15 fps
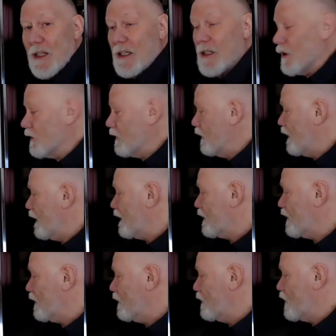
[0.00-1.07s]
that are
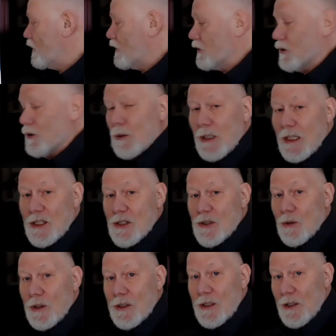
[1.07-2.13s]
linked to
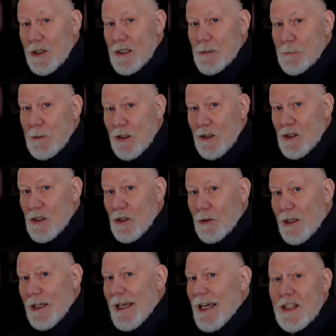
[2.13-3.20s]
extraordinary experience.
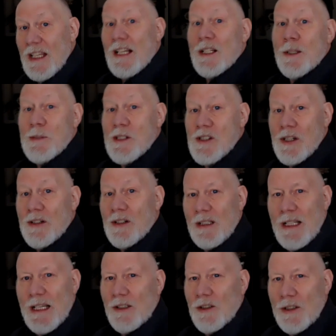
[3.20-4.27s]
So the elements here are
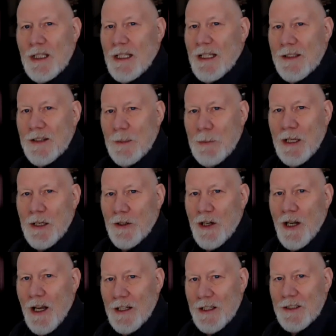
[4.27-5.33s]
like looking at the
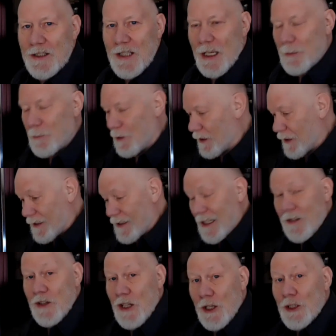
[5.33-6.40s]
periodic table, and
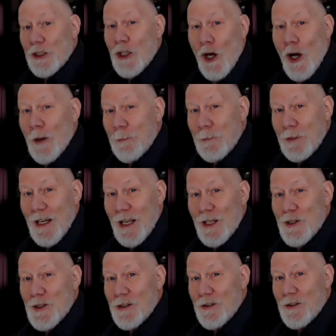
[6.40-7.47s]
in their
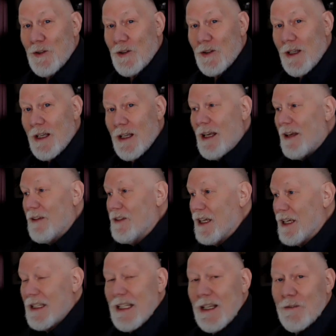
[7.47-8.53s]
combinations,
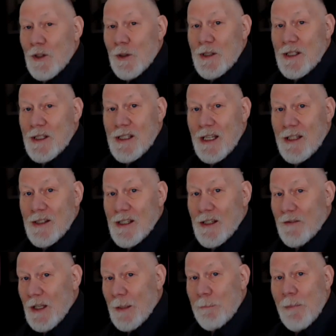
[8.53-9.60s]
they give you a sense
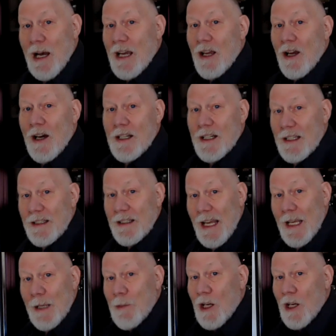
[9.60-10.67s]
of the biotic and
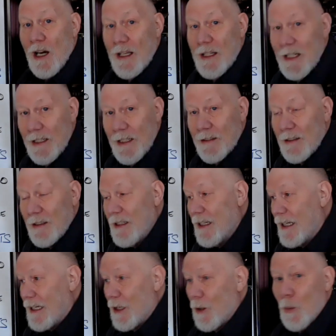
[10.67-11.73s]
abiotic
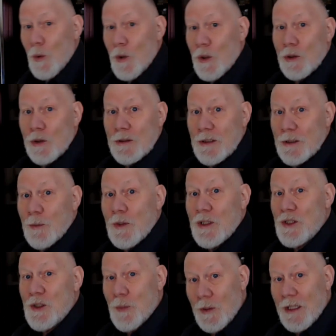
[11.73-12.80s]
uh, world in
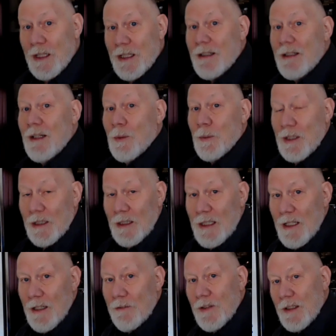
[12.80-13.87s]
which we we
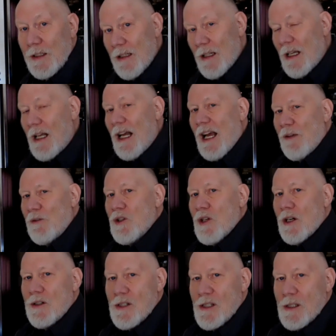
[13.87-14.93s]
live. And I've
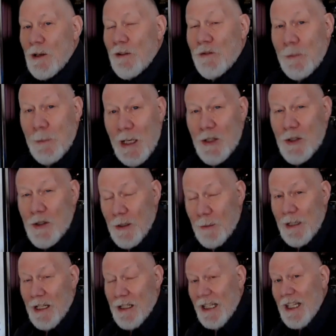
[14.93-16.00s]
shared some information
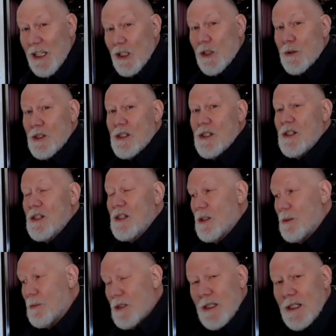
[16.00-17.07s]
about
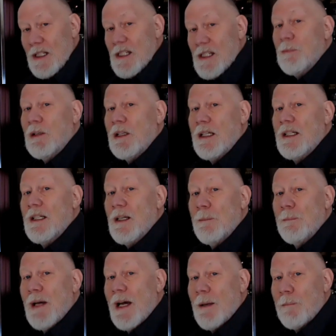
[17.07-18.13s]
ecosystems and explaining
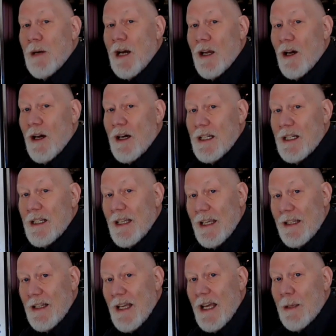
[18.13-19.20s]
about biotic
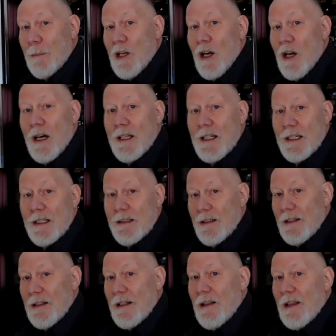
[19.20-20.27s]
and abiotic,
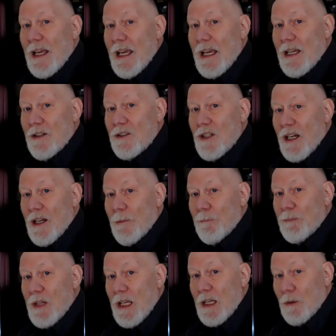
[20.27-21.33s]
and
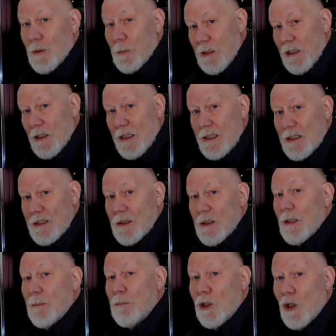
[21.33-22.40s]
um, it will be linked
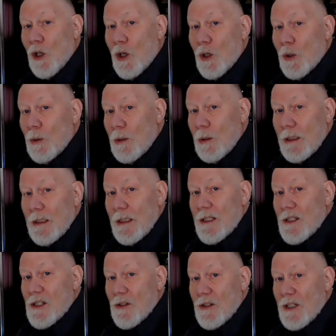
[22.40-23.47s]
uh, below
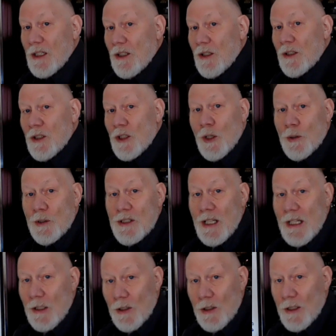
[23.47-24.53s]
so that you can go and
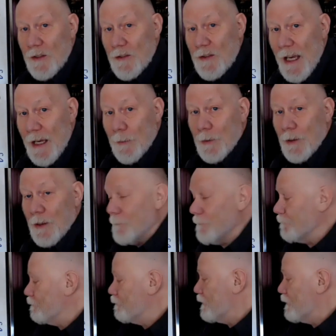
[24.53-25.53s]
take a look at that one.